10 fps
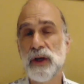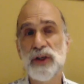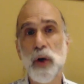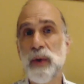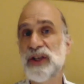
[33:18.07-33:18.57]

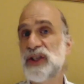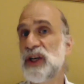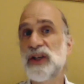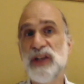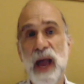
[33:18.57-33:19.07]
So we see
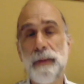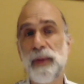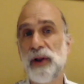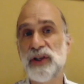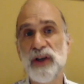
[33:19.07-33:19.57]

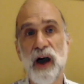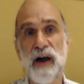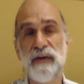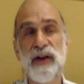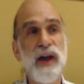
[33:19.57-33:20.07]
examples
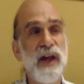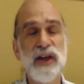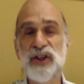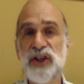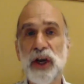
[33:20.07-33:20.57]
of
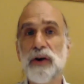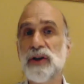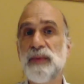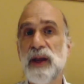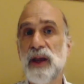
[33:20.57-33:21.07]

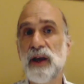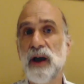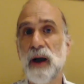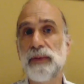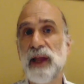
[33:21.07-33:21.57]
stickers being
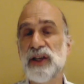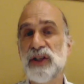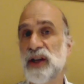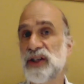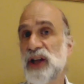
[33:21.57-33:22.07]
uh, placed
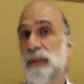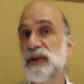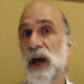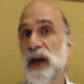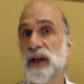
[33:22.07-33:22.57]
on stop
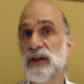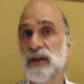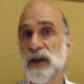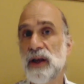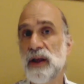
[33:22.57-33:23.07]

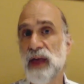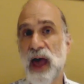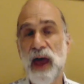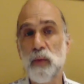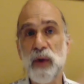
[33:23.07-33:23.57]
signs
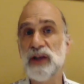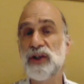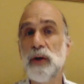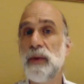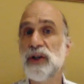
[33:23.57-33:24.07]
that we as
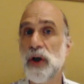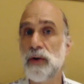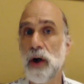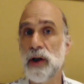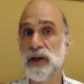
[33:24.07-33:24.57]
humans don't
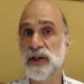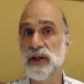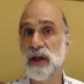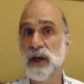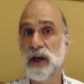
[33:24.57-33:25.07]
notice,
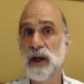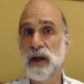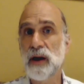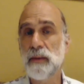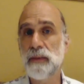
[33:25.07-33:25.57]

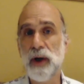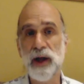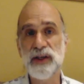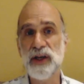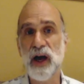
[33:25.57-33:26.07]

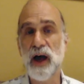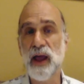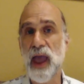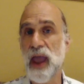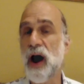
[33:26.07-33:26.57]
but uh,
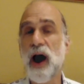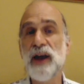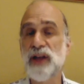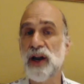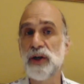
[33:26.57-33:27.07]

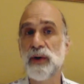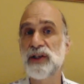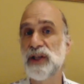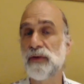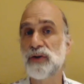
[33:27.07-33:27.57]
AIs that are doing
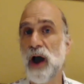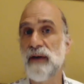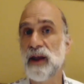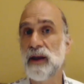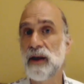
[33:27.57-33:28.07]
self
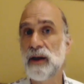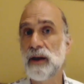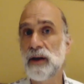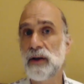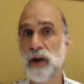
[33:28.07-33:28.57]
driving
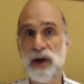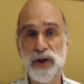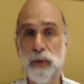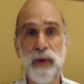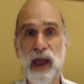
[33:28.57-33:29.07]

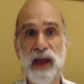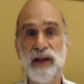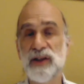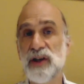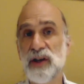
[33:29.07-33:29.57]
interpret
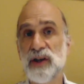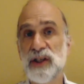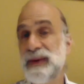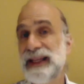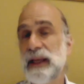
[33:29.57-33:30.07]
as
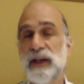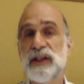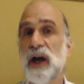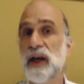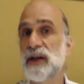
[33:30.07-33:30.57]
speed limit
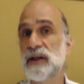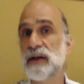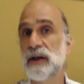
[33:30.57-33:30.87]
signs.